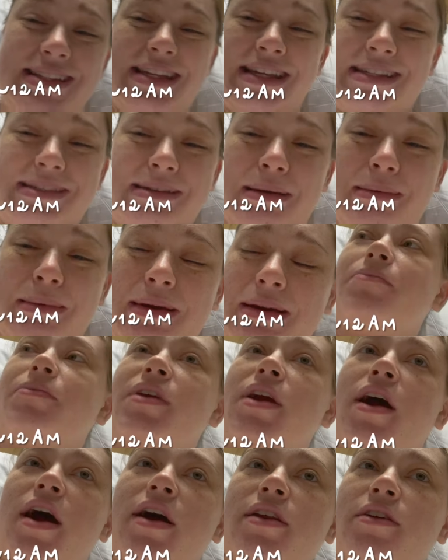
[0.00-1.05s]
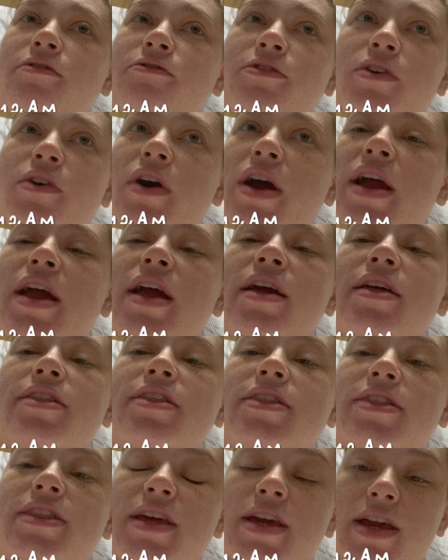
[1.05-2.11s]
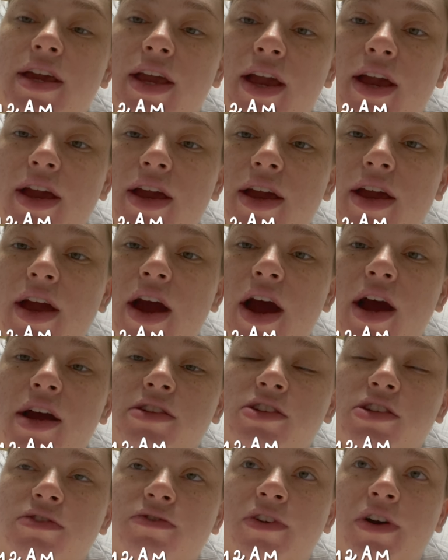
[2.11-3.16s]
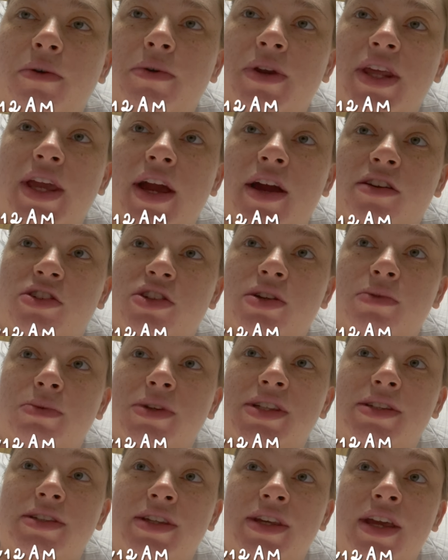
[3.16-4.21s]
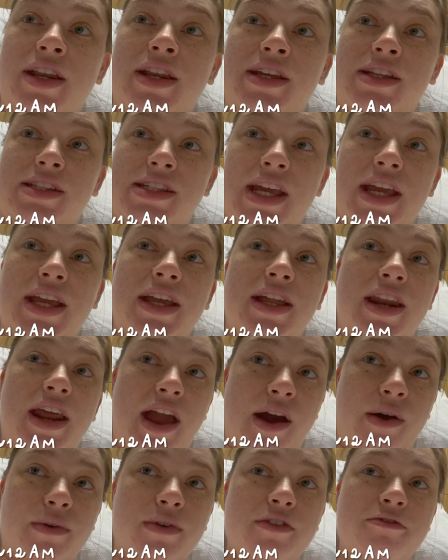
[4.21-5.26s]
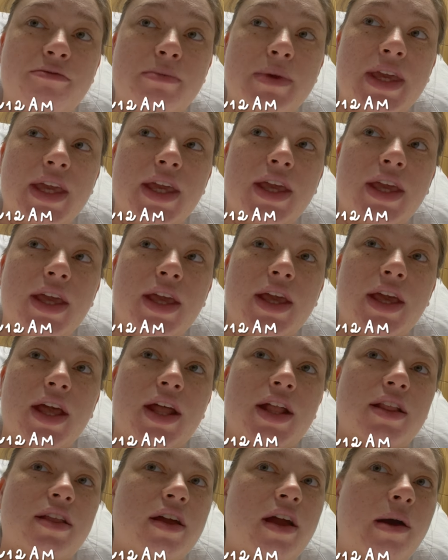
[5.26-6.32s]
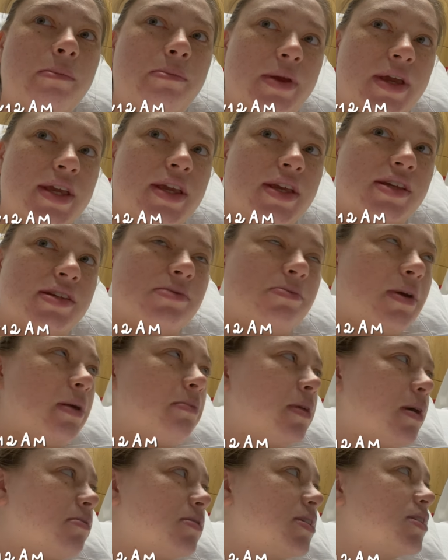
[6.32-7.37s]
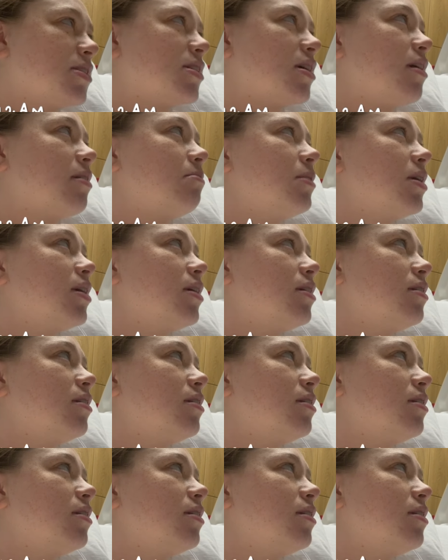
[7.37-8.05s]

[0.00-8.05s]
tastes so good. Yeah, I didn't feel a thing. I just felt when he actually was getting taken out of me. Look how big he is, babe. That was inside me.